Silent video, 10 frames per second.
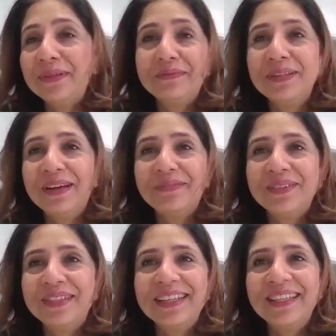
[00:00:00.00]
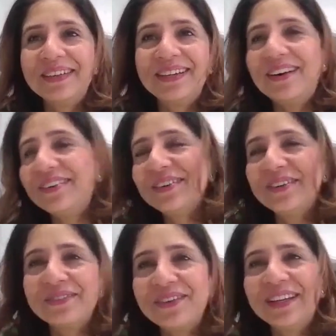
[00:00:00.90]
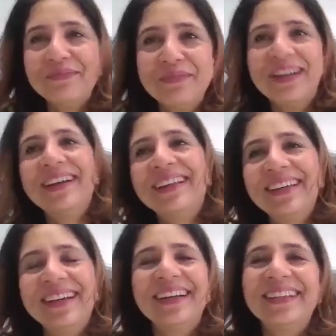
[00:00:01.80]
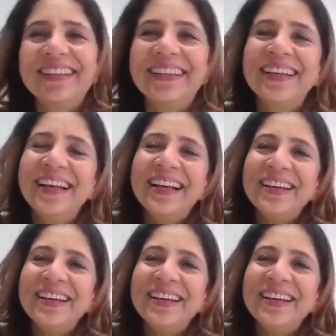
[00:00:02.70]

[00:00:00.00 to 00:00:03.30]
and we'd see the gardener running behind us, and